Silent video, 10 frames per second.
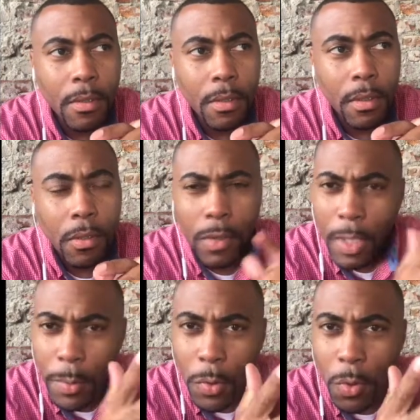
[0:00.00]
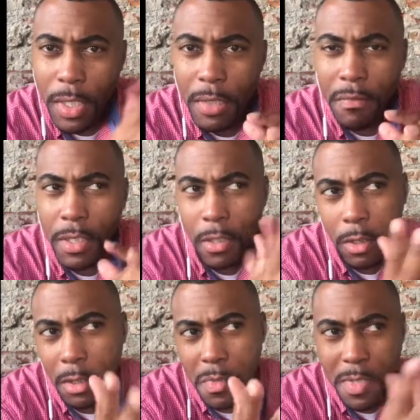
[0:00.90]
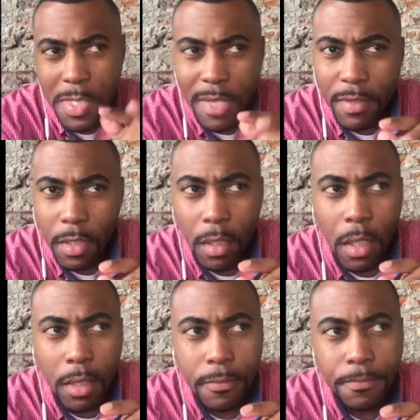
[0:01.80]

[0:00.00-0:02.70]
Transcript: And I recorded that video close to 7 o'clock.